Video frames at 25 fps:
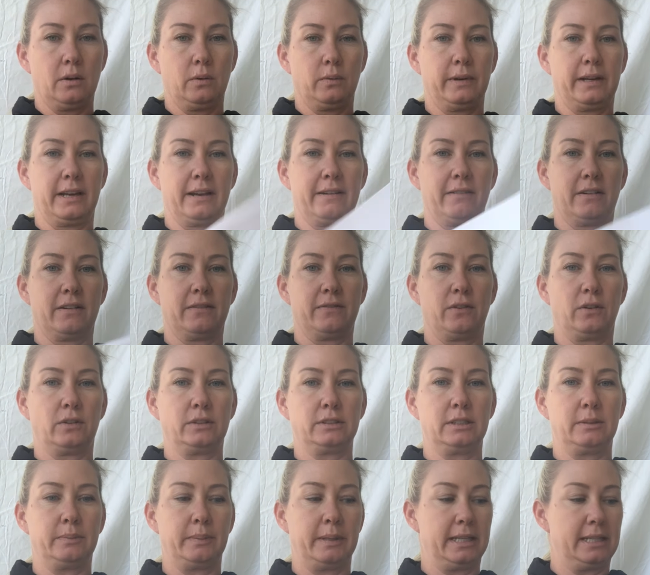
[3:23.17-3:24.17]
We have our
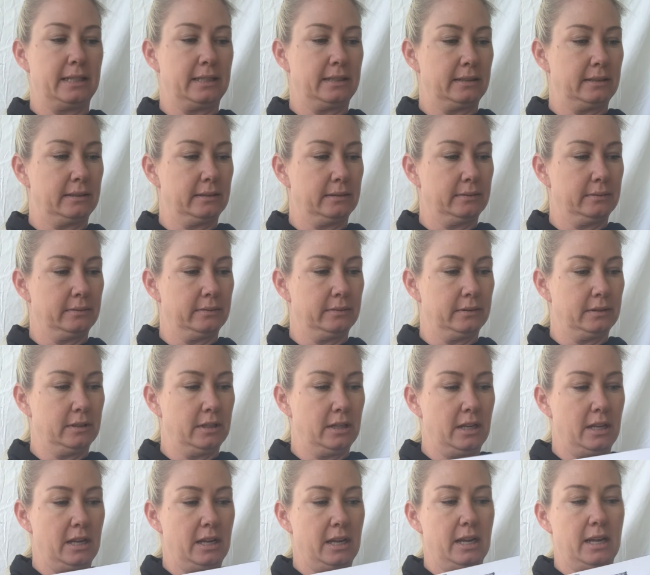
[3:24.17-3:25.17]
folded piece.
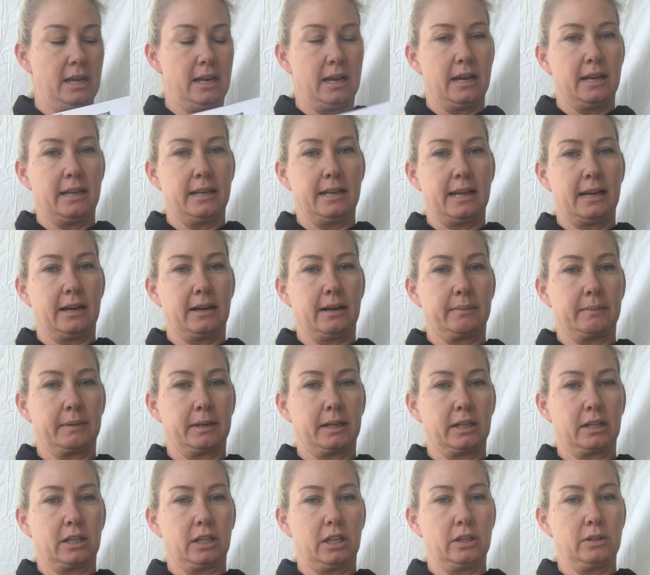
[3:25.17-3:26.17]
Now I'm going
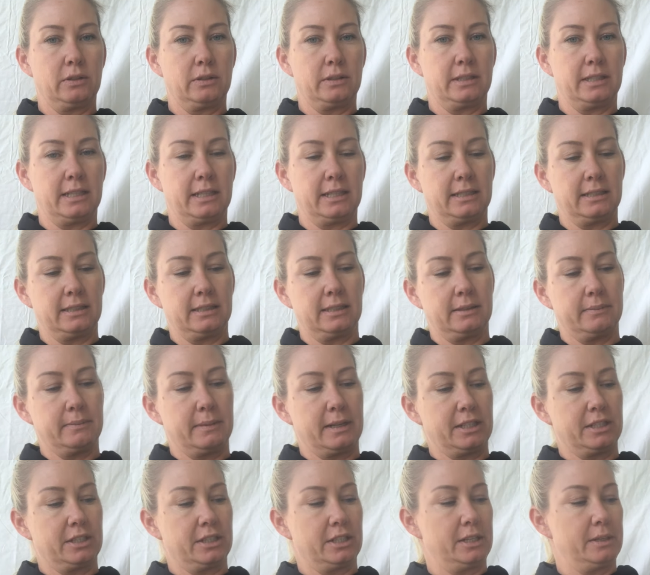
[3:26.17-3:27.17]
to close this.
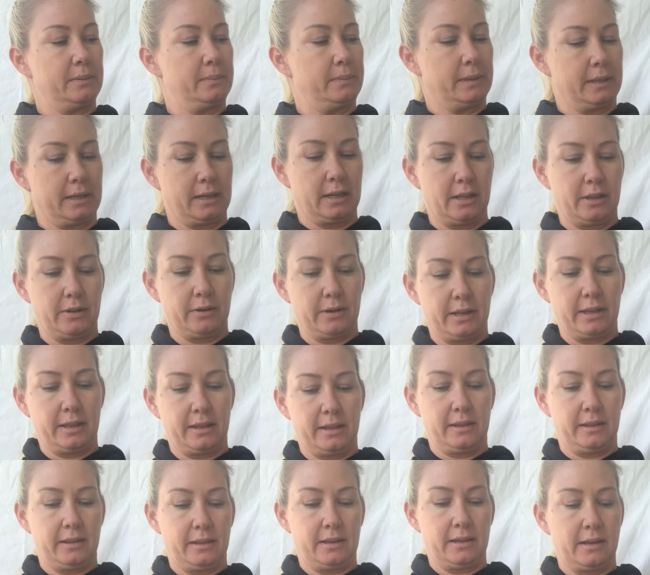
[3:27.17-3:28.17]
Make sure you put
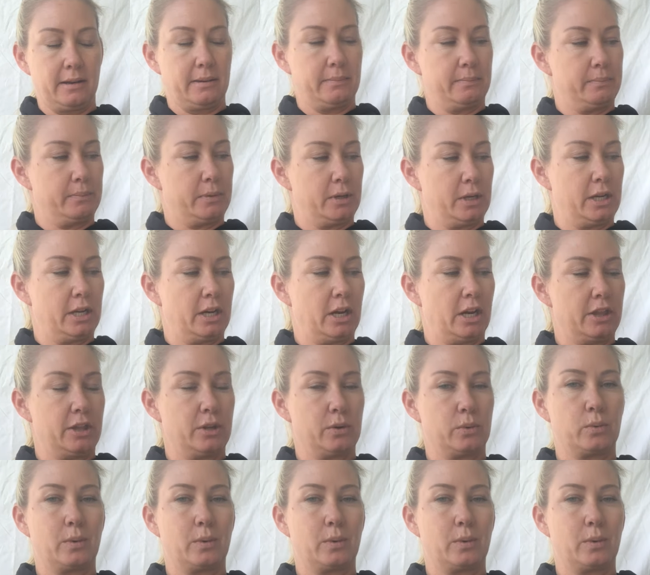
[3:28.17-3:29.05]
it on the